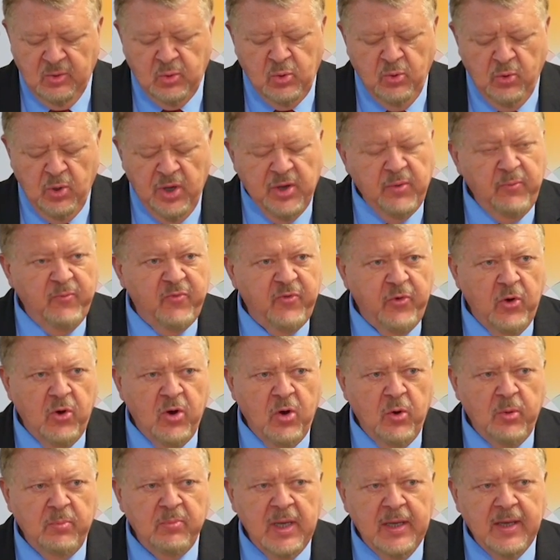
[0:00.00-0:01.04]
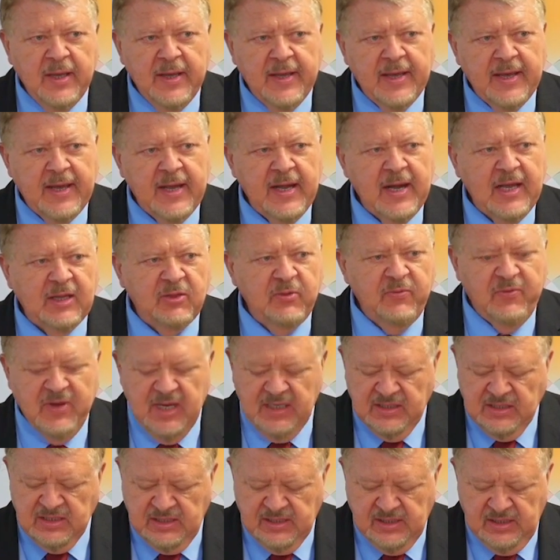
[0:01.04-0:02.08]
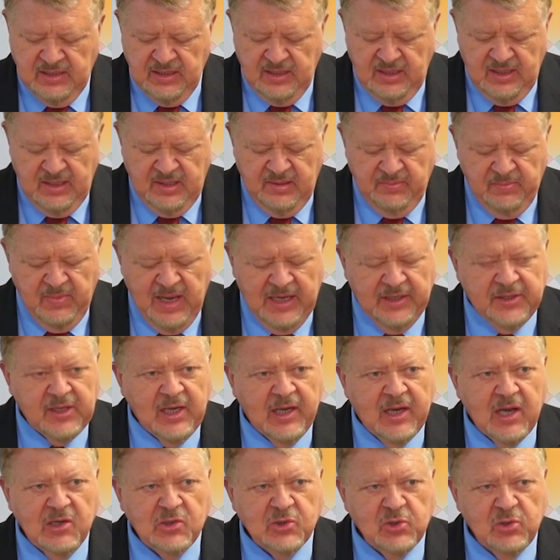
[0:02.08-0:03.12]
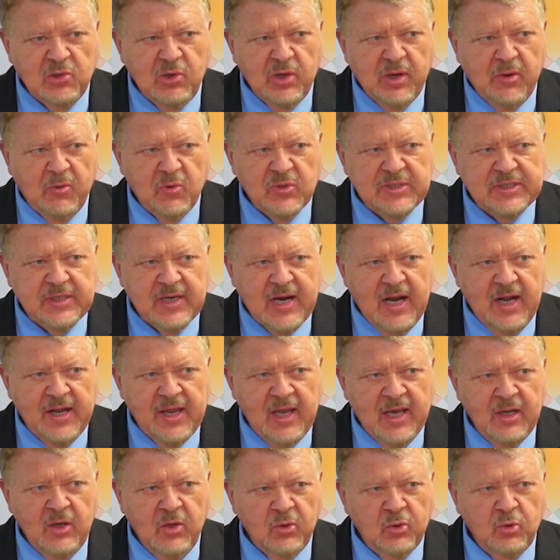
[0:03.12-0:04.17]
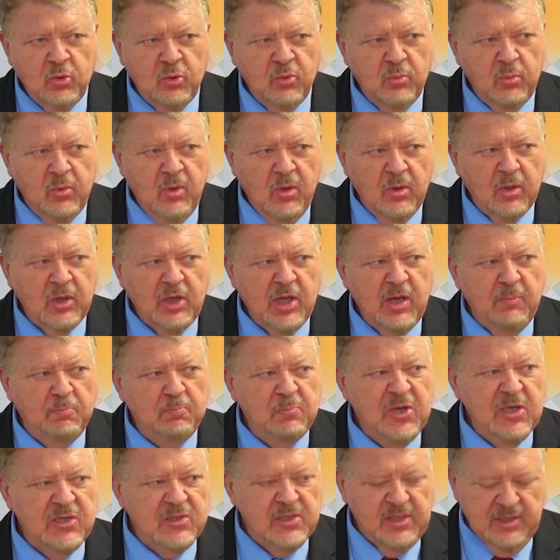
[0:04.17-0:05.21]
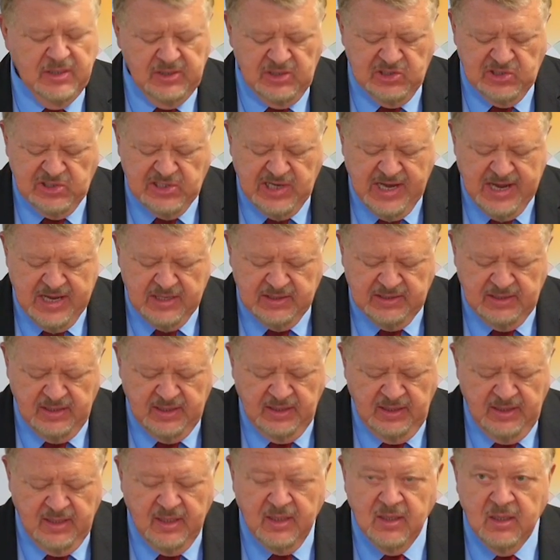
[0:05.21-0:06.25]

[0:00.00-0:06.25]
to inform and advance multicultural Australia to keep peace in this country.